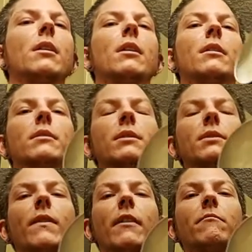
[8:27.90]
This is
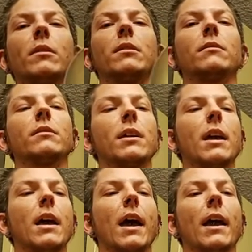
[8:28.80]
five months.
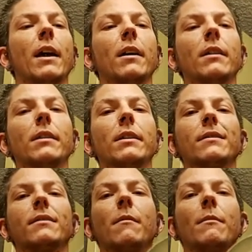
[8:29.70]
And this
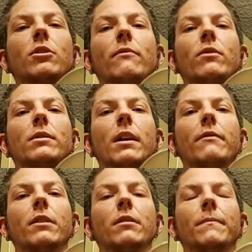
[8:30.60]
is how much I've used out of
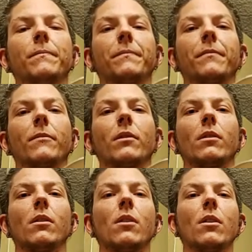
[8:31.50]
it.
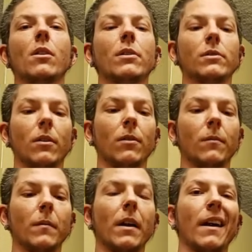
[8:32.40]
So,
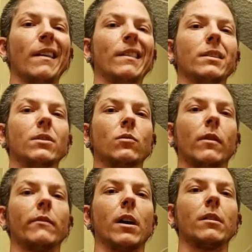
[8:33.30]
and this is
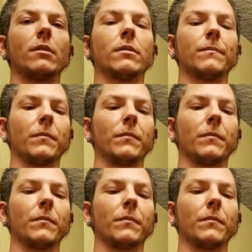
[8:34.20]
$12.